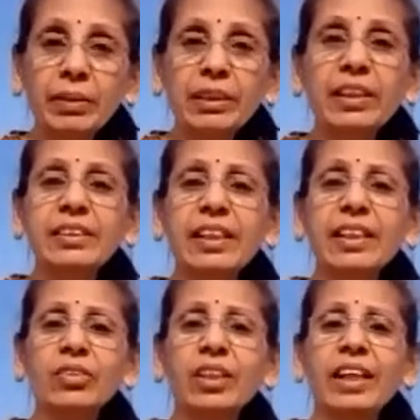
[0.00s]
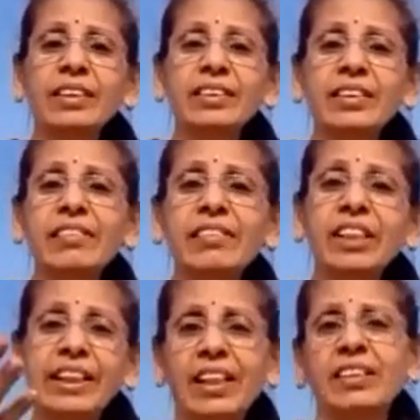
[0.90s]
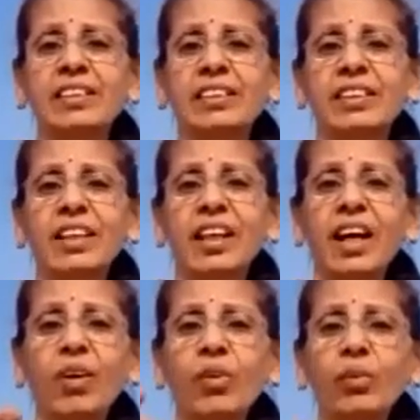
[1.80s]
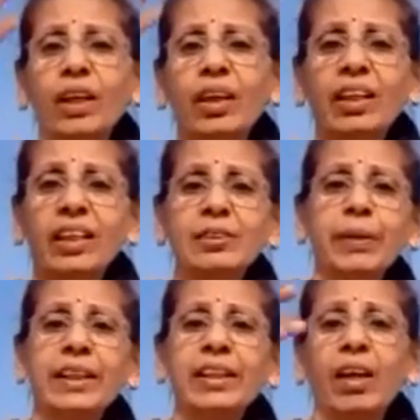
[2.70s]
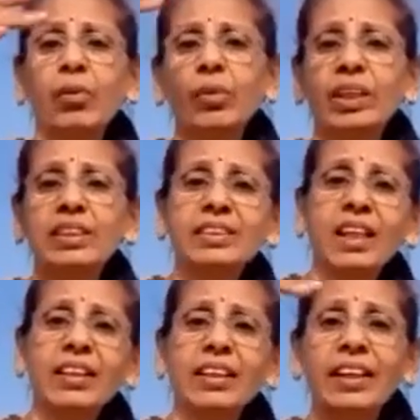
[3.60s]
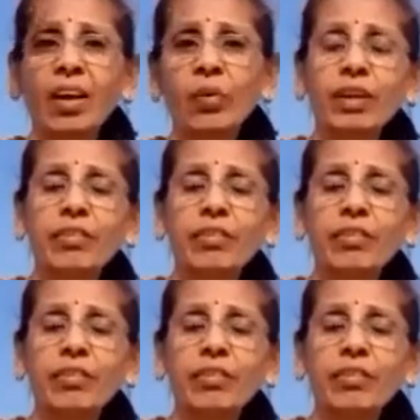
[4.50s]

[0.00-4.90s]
is listening to the lecture, she will tell us how her husband, how her son, and how her